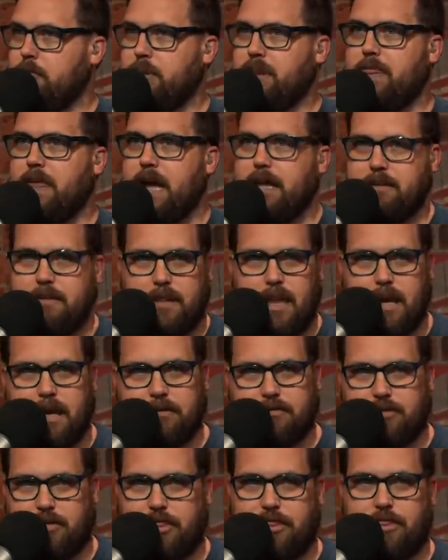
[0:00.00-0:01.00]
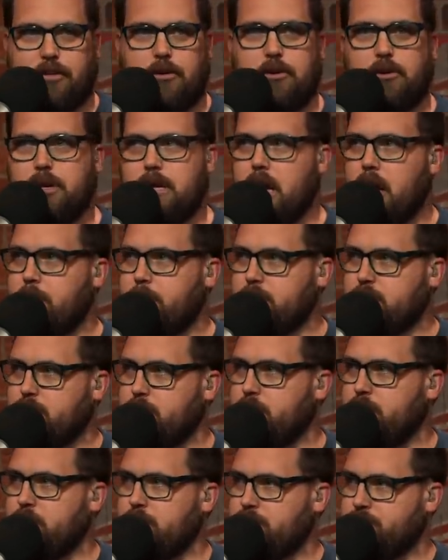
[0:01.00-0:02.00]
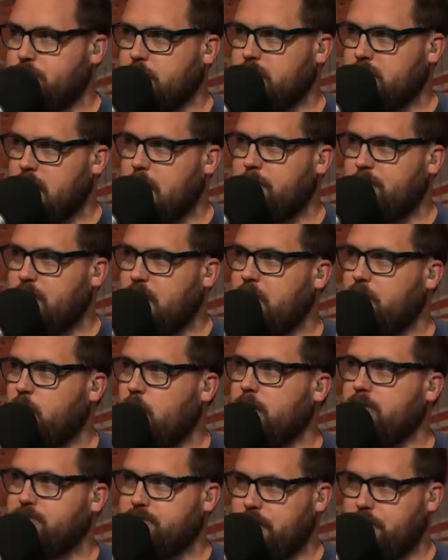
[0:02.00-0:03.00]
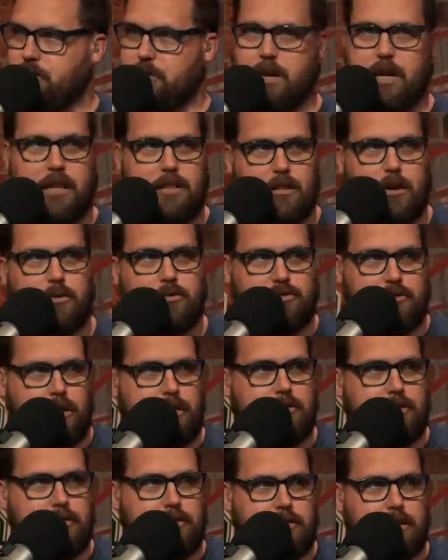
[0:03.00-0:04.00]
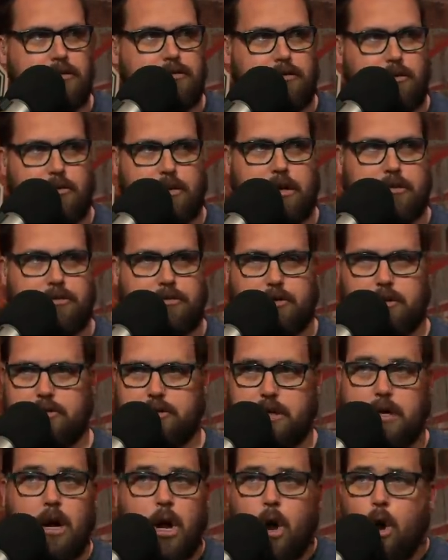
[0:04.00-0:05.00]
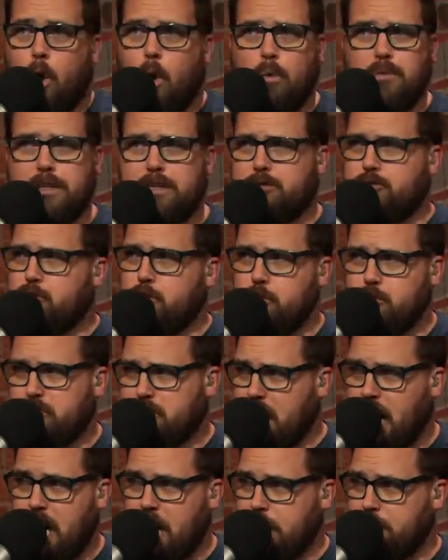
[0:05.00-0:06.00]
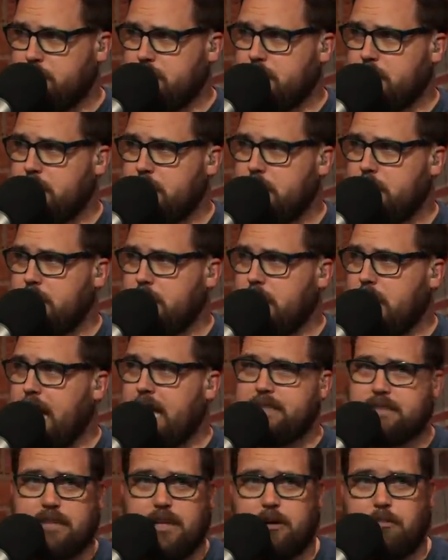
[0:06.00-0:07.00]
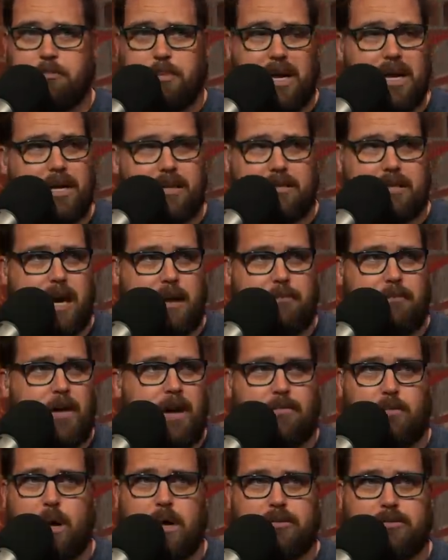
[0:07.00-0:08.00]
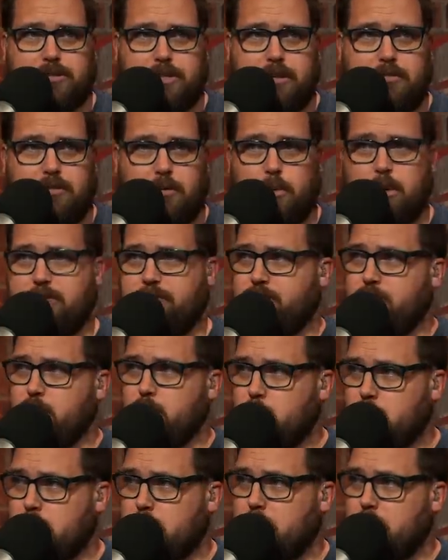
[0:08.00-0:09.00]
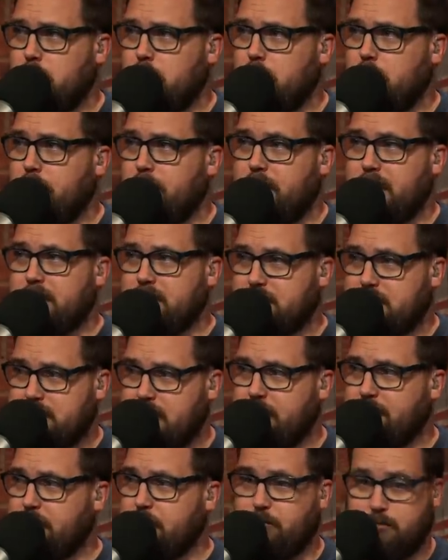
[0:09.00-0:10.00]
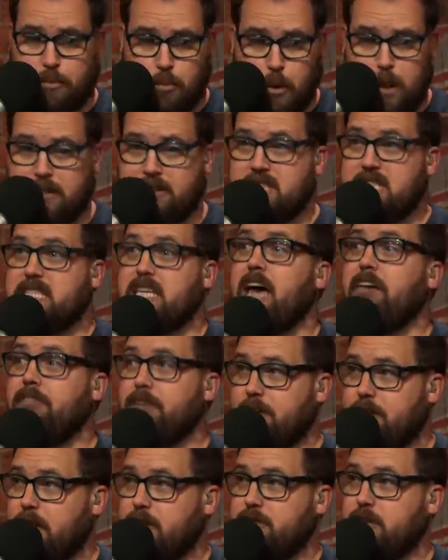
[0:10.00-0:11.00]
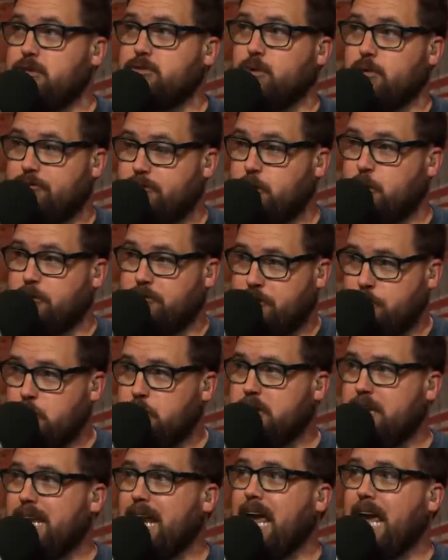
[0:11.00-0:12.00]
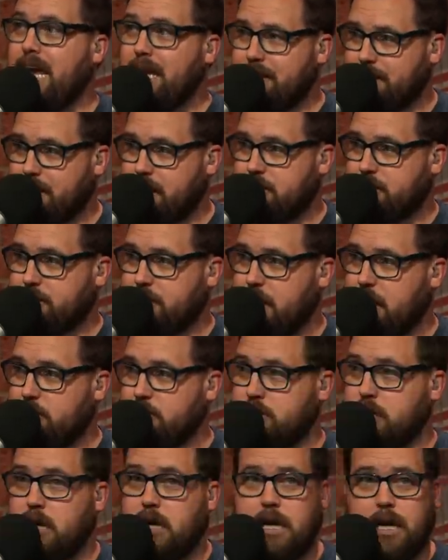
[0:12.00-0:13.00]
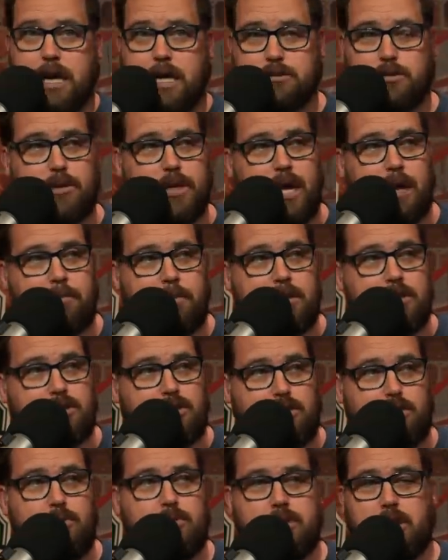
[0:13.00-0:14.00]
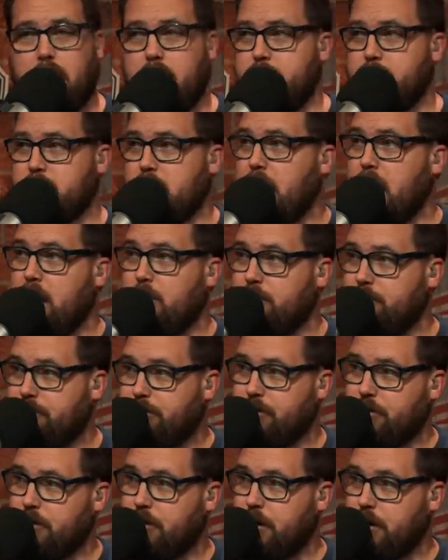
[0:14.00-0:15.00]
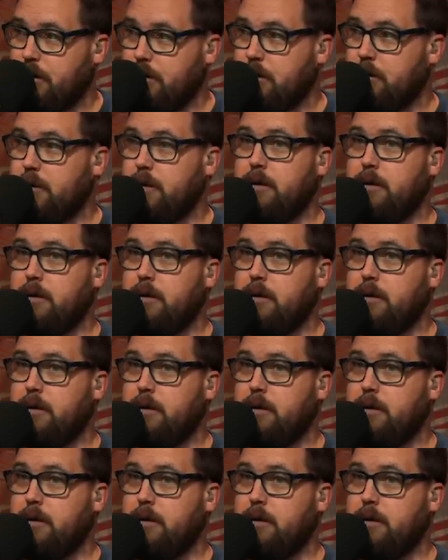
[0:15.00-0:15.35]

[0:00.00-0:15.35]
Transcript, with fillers: But that, that gives thirty opportunities for a top-five wide receiver in those seasons since two thousand thirteen. Only two times has there been a top-five wide receiver with fewer than seven with seven touchdowns or fewer. Fewer than eight touchdowns has only happened two times out of thirty.